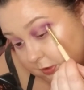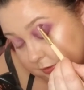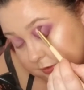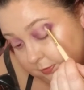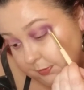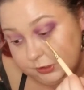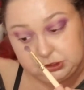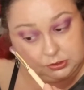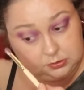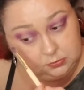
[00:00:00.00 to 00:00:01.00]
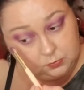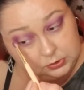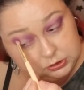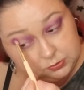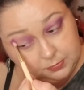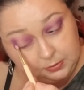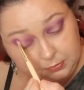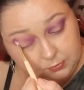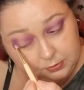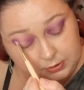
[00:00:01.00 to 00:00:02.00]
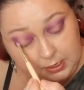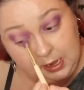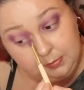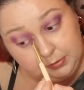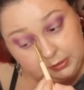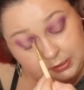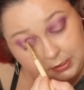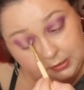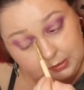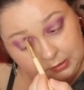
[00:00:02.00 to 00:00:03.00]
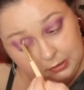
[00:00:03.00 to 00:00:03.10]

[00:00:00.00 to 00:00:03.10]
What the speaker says: submission, which made me really happy that